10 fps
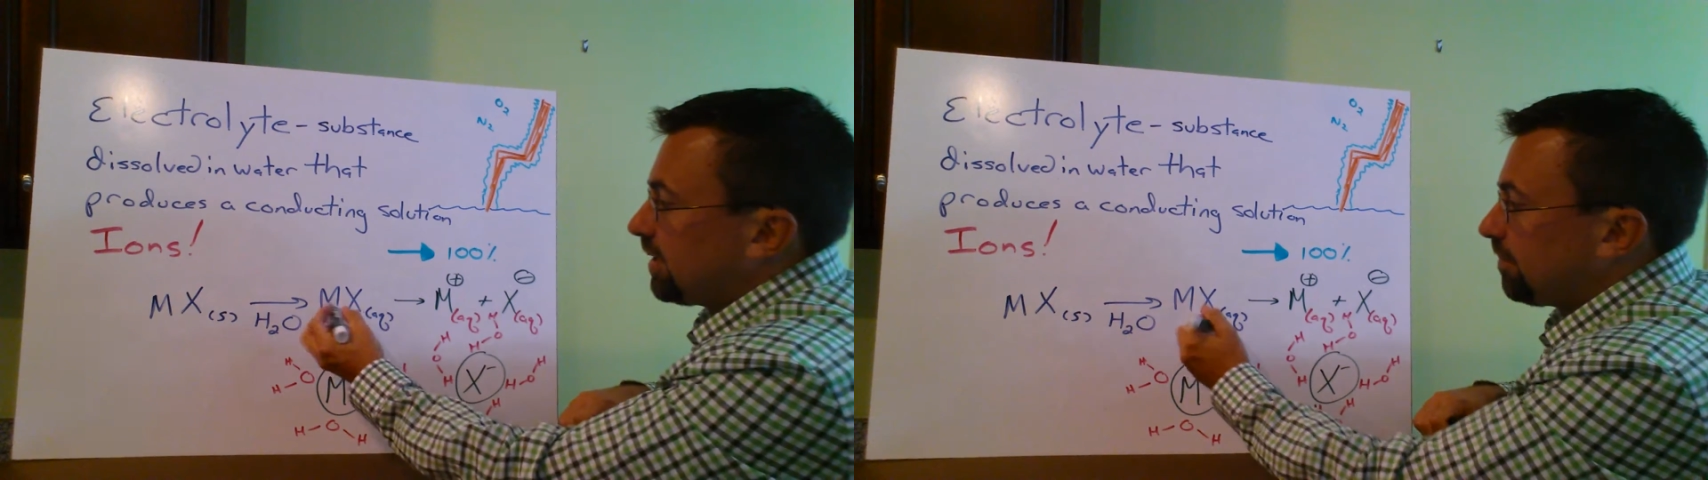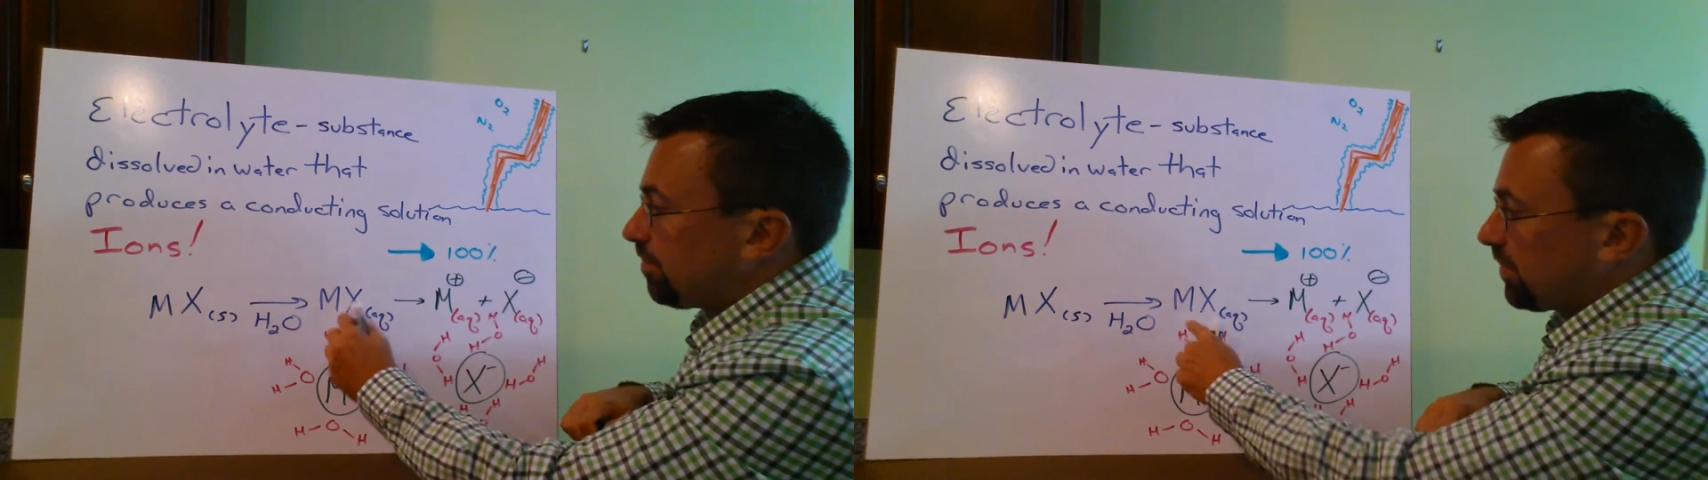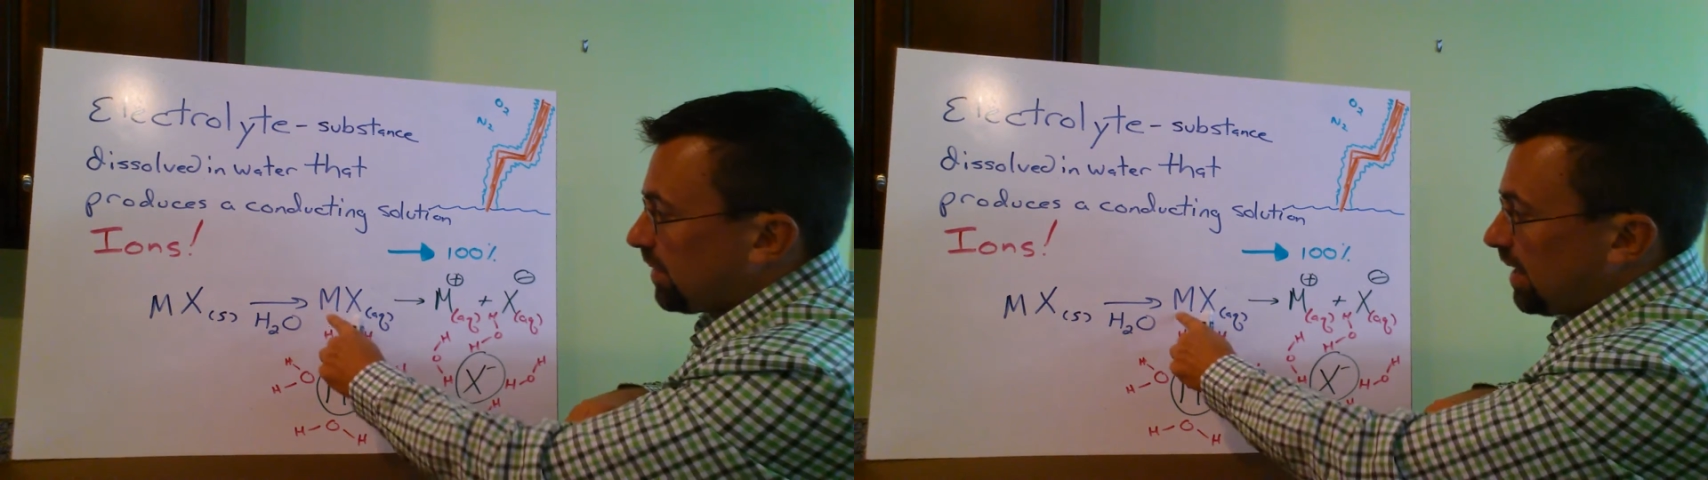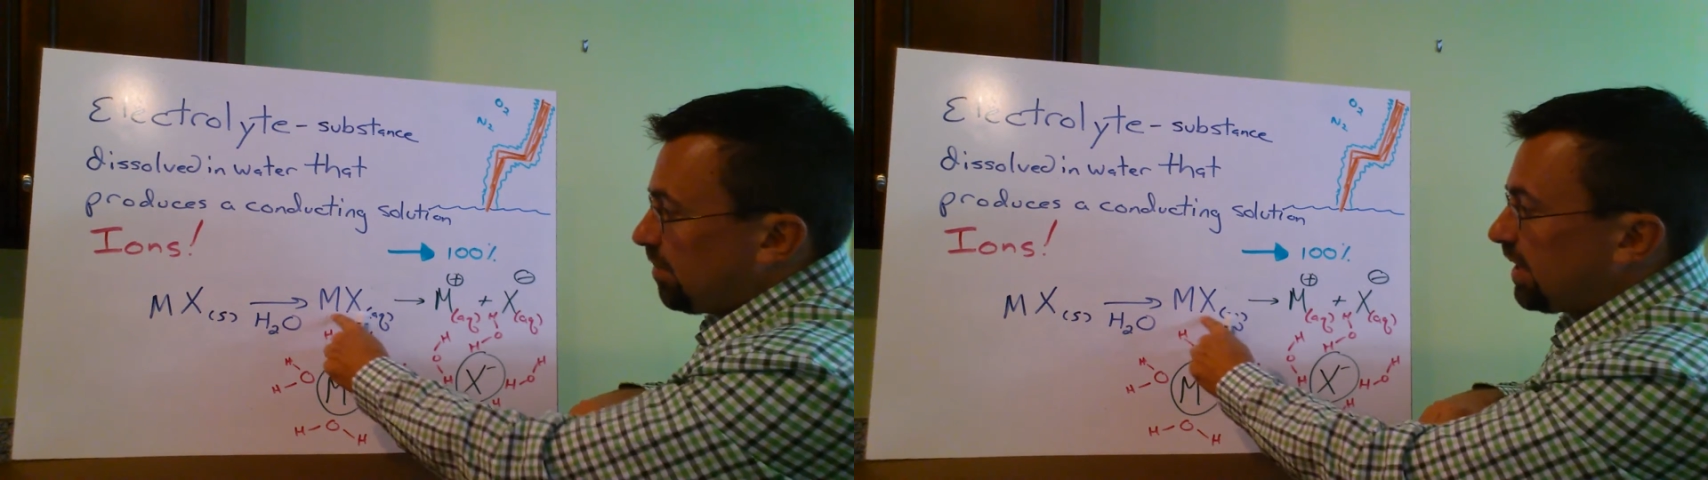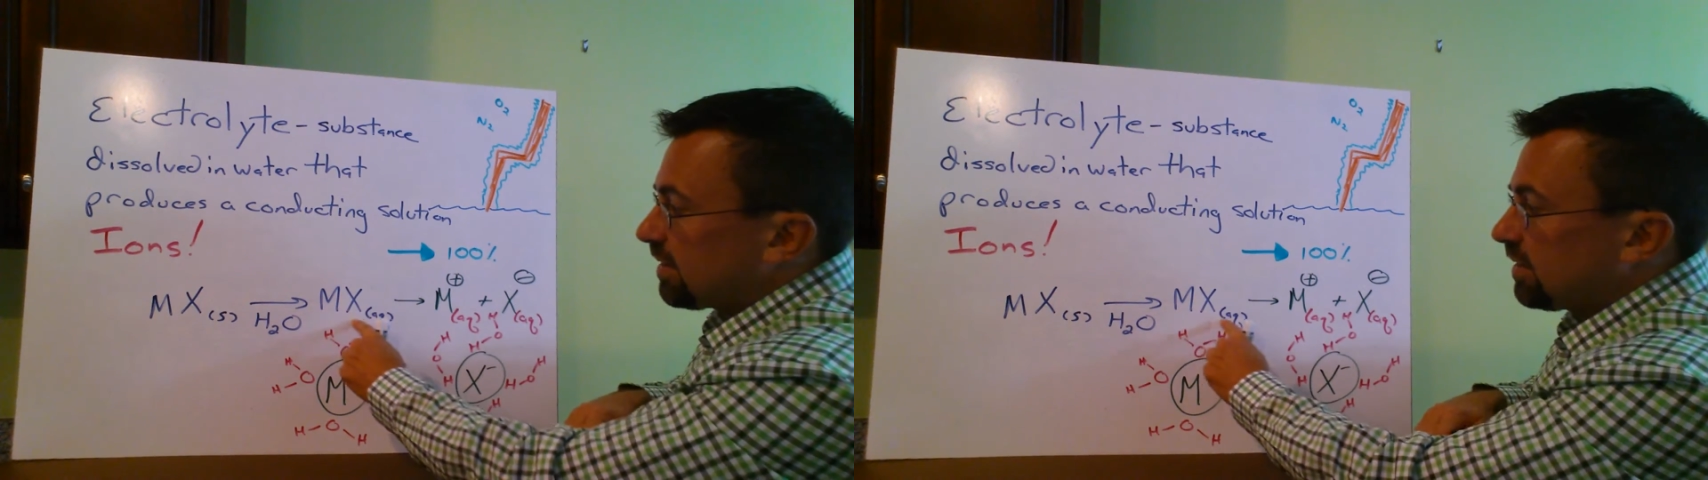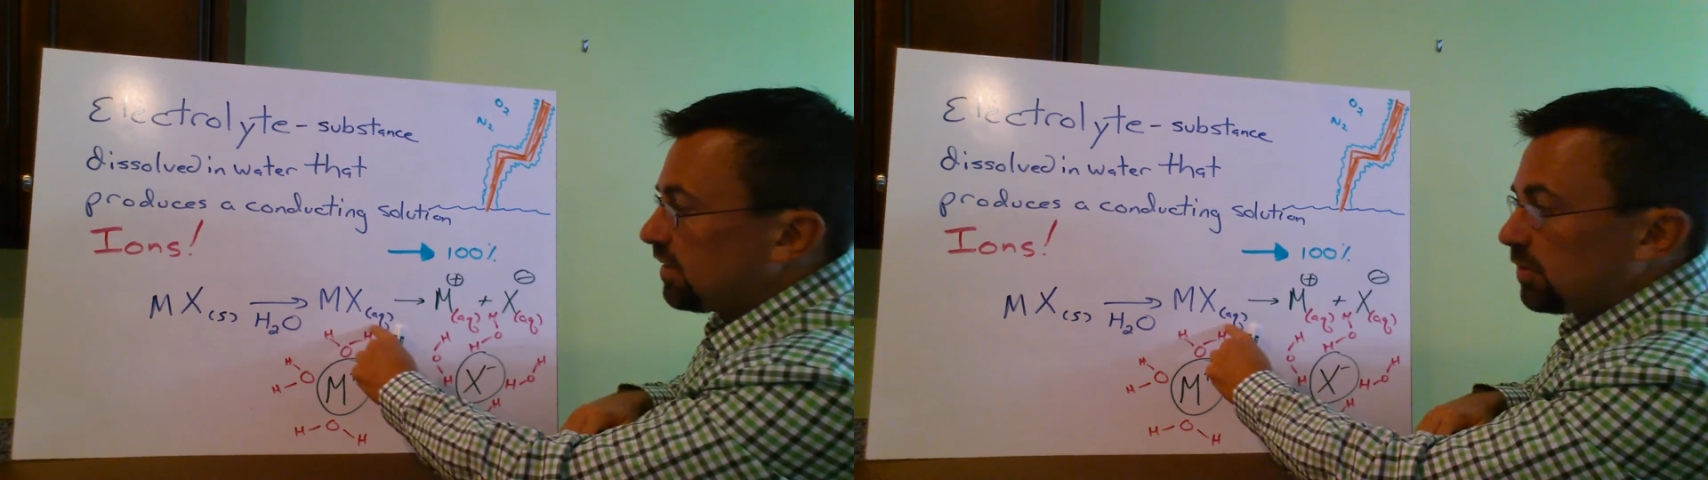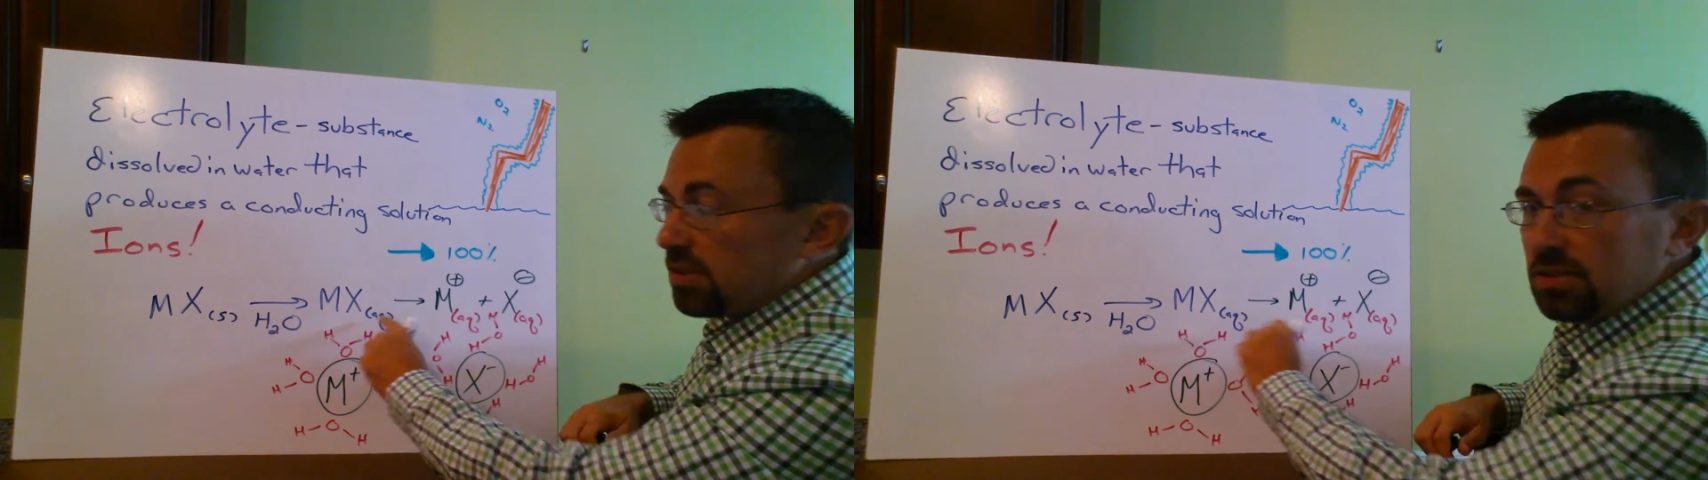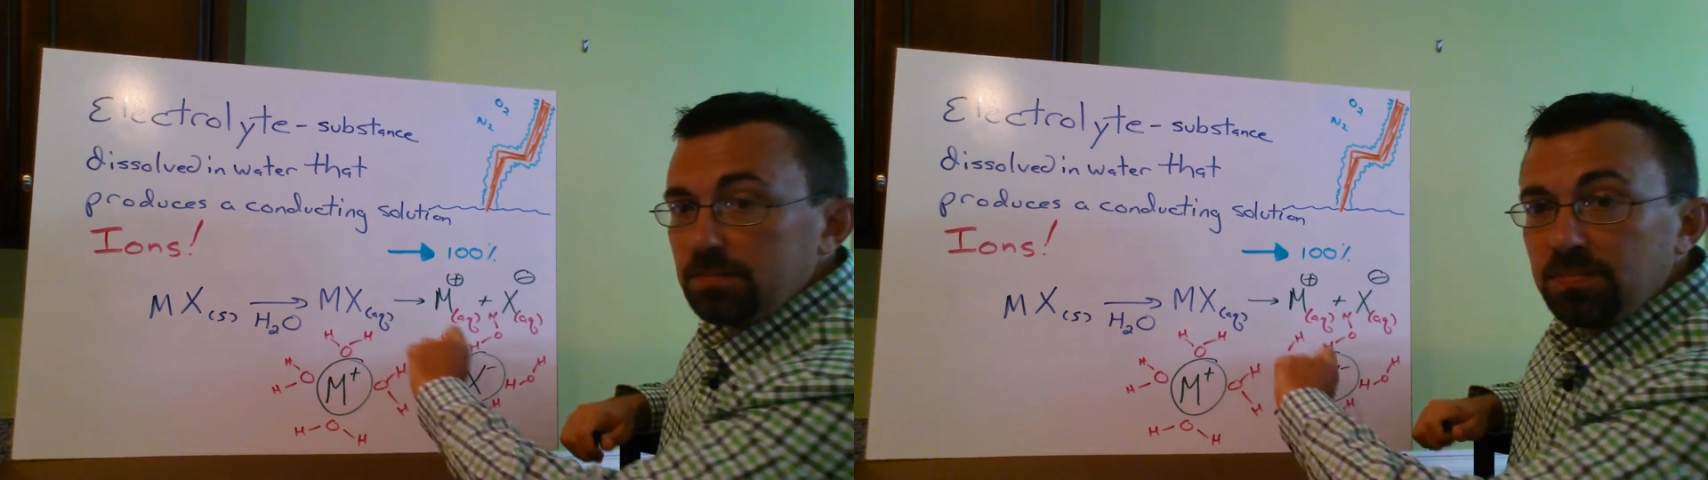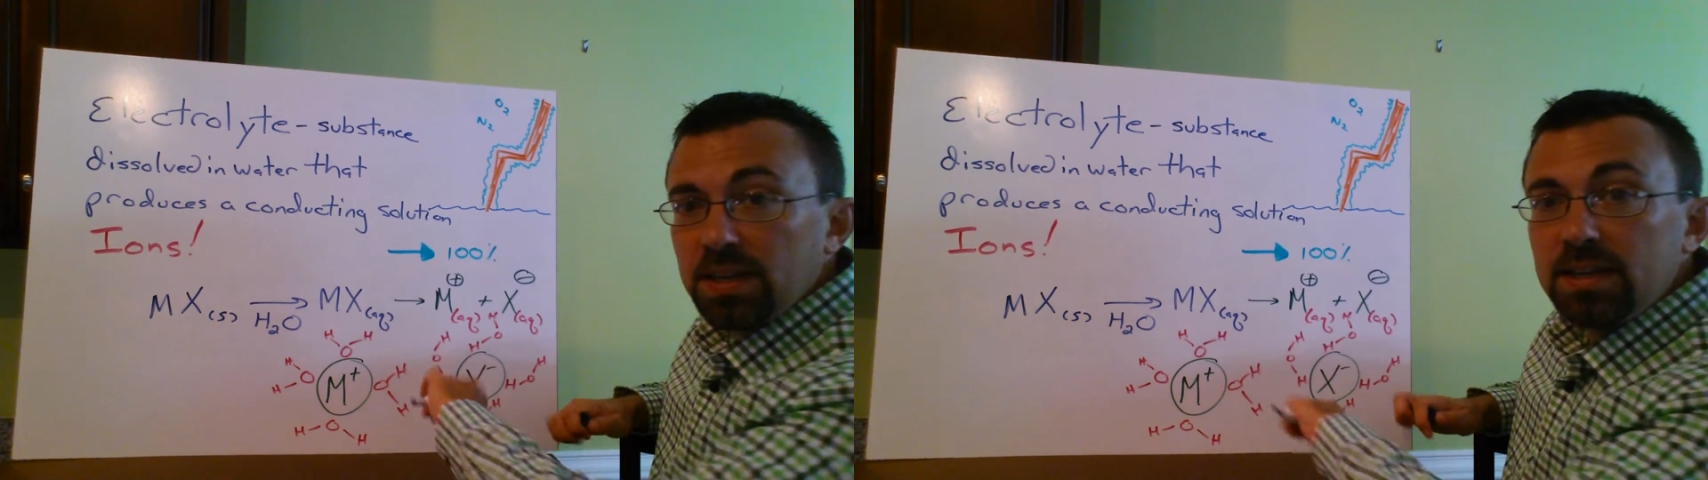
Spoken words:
it. MX, aqueous.